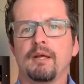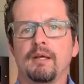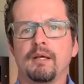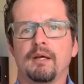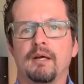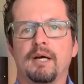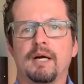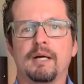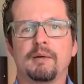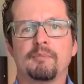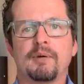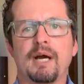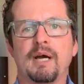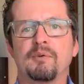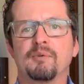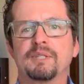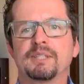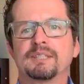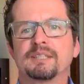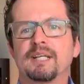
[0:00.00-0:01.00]
I
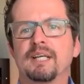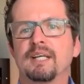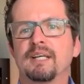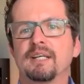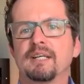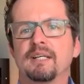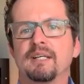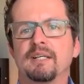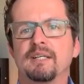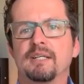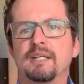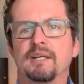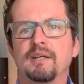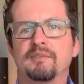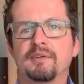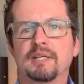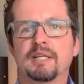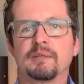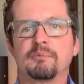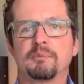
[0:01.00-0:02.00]
would say, I've
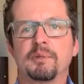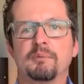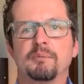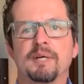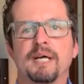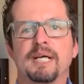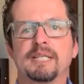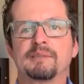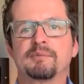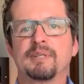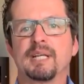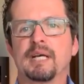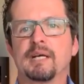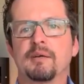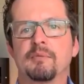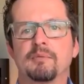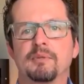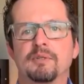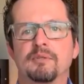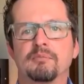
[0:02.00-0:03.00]
had a couple people ask me that. I
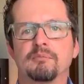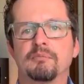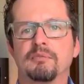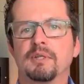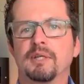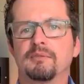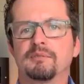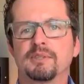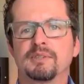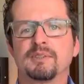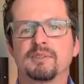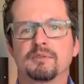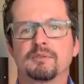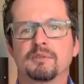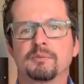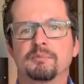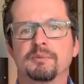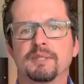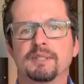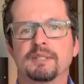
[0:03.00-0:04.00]
would love to do a
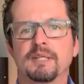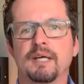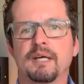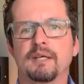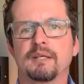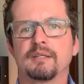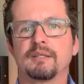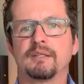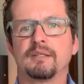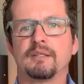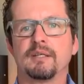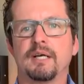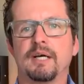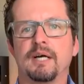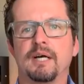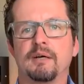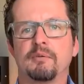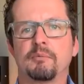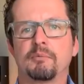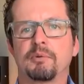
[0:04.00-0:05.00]
group like that.
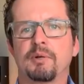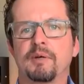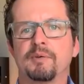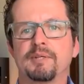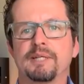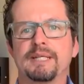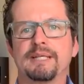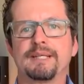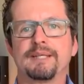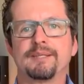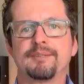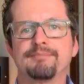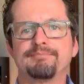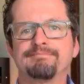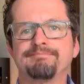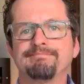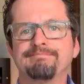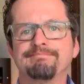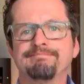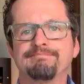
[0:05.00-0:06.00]
Probably need,
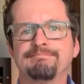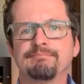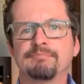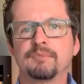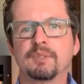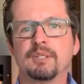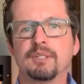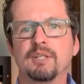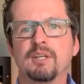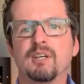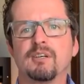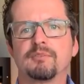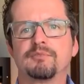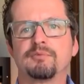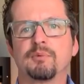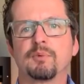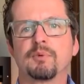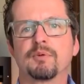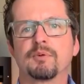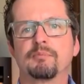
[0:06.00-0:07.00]

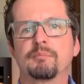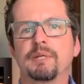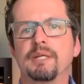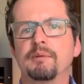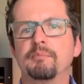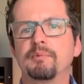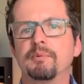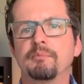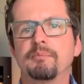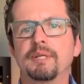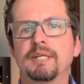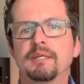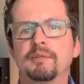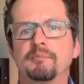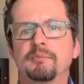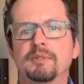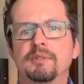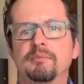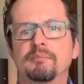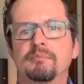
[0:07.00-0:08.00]
4 people
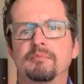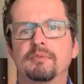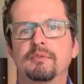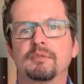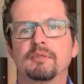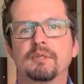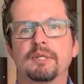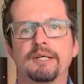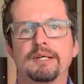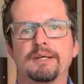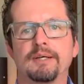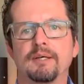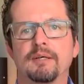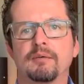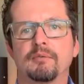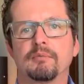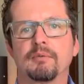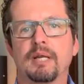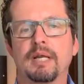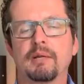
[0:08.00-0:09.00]
minimum,
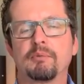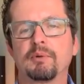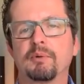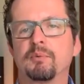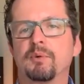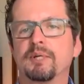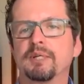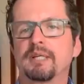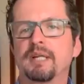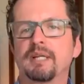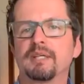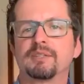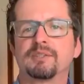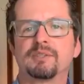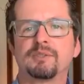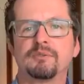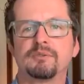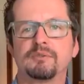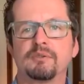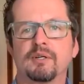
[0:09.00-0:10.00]
and then we wouldn't get it
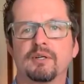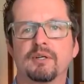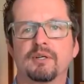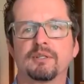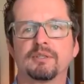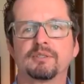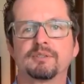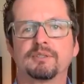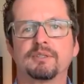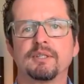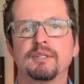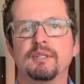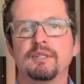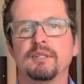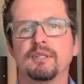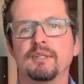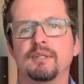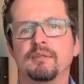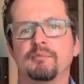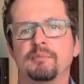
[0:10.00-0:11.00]
too large.
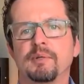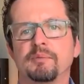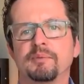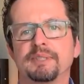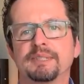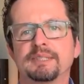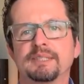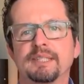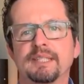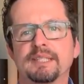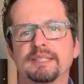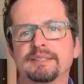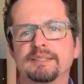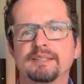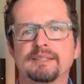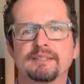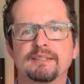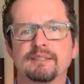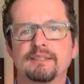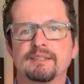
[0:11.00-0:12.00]
Maybe
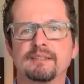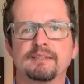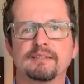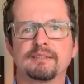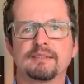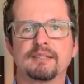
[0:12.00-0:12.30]
6,